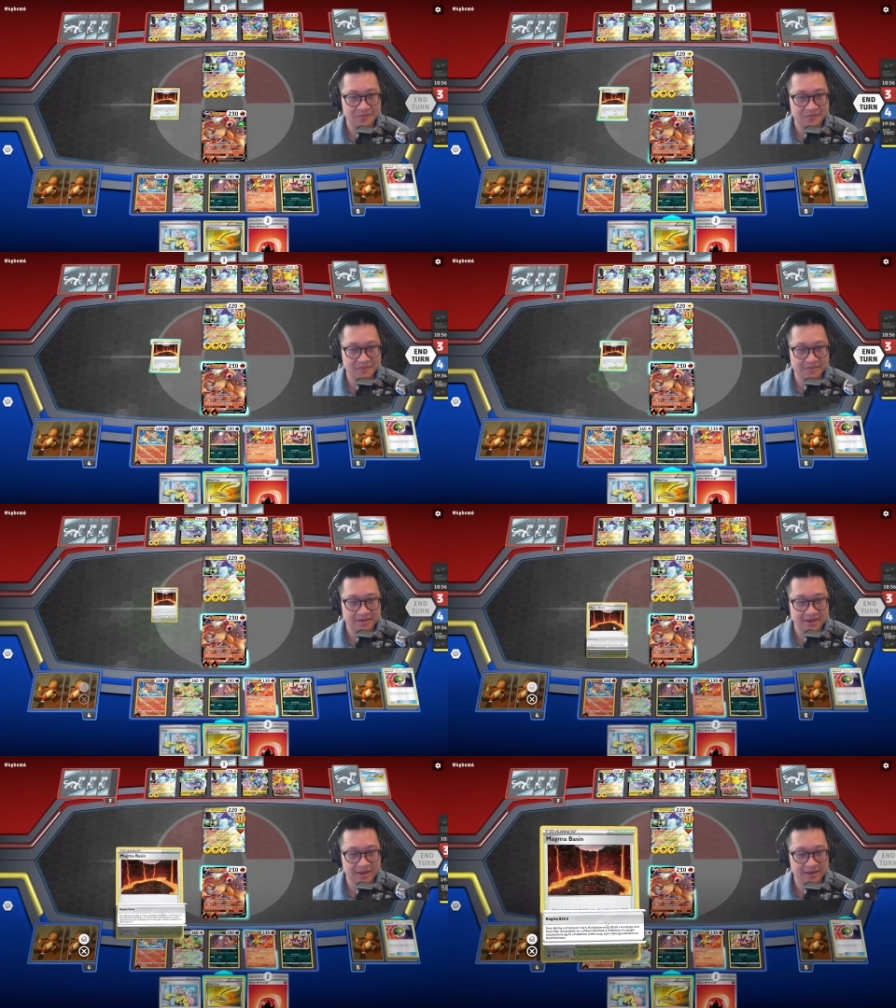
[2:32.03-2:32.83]
He
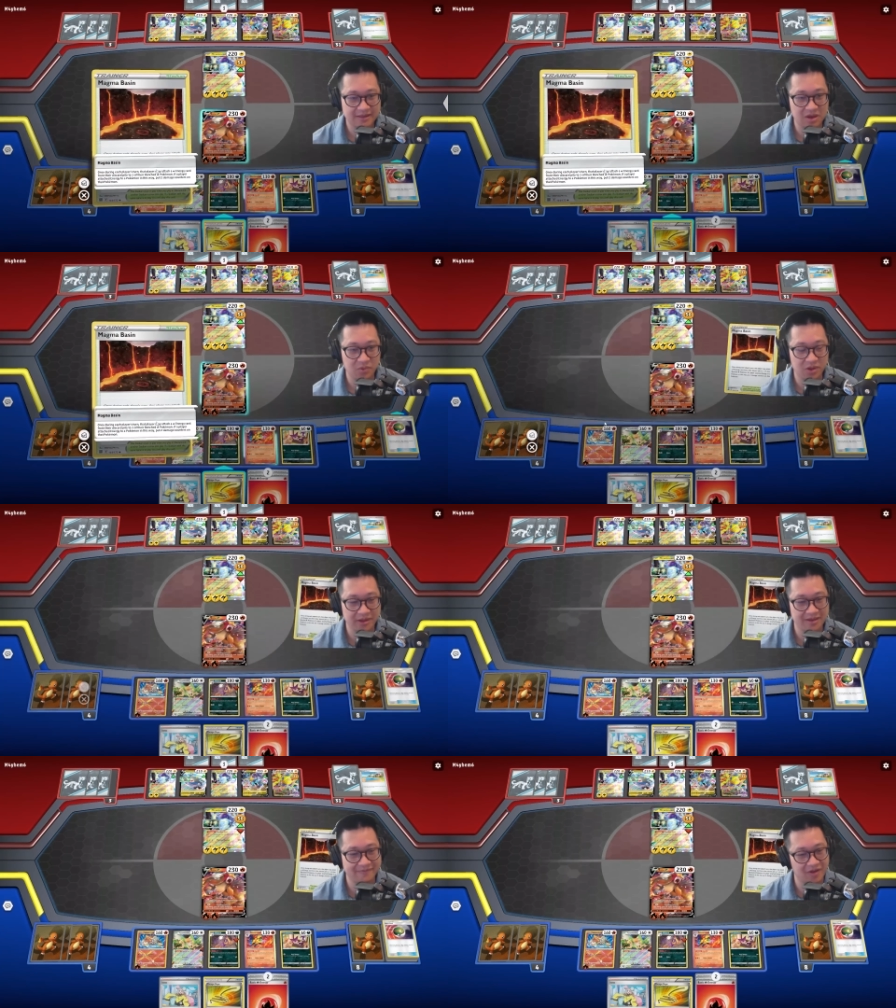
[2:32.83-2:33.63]
does more
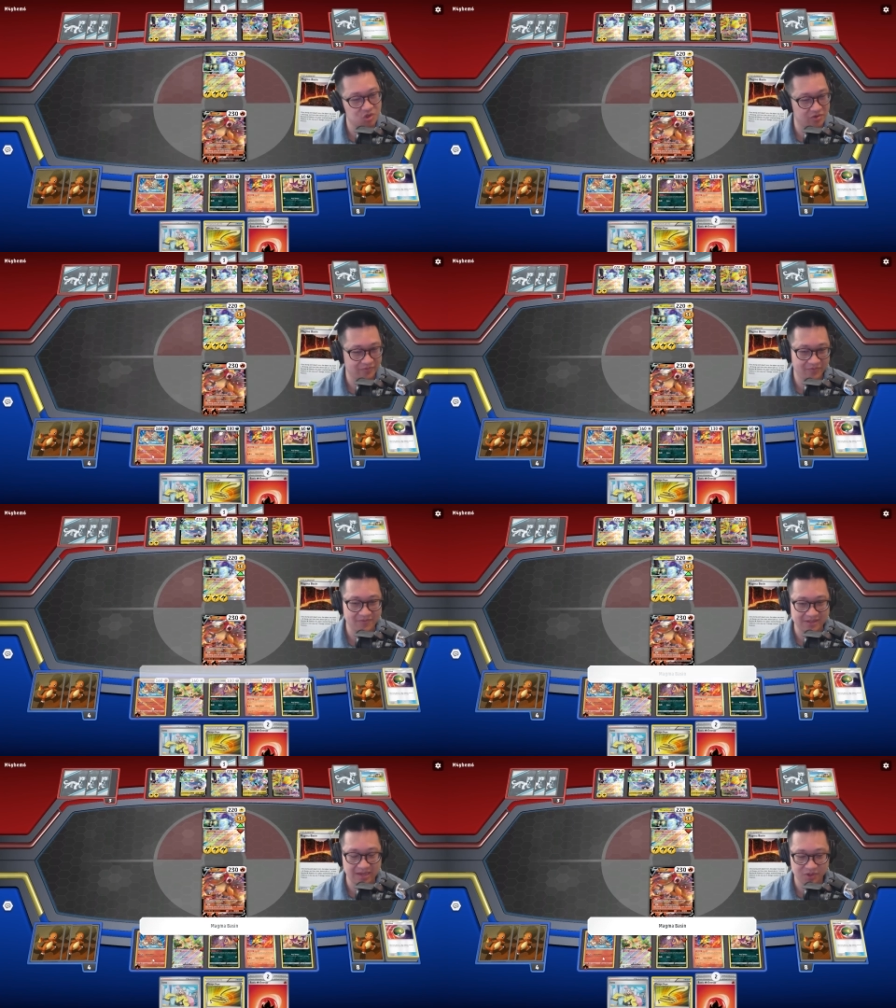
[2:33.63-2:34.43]
damage the more
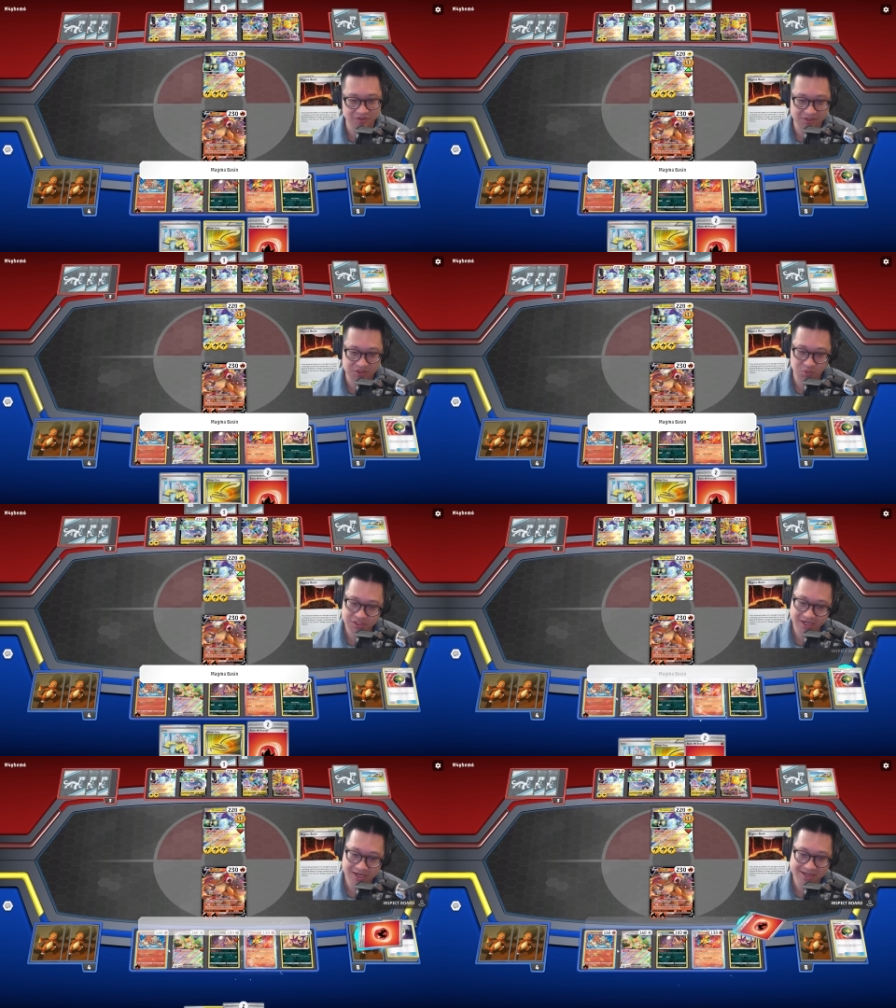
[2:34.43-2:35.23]
damage he's
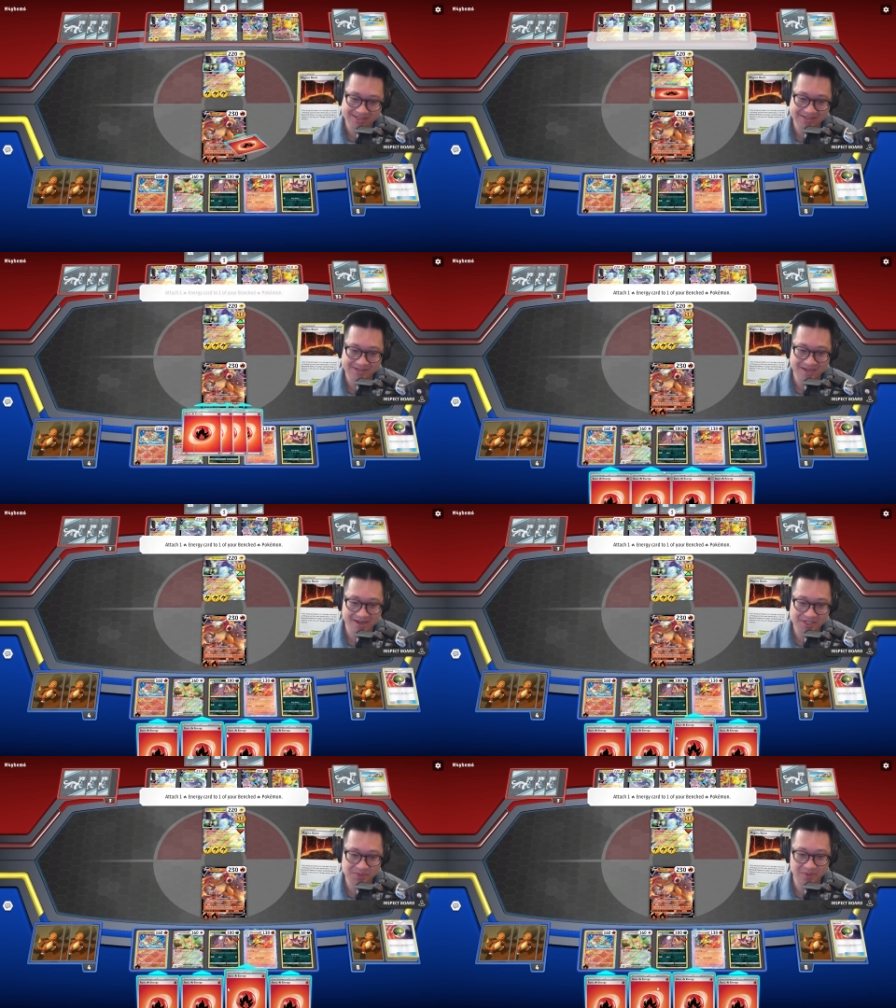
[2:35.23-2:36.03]
taken, and there's a nice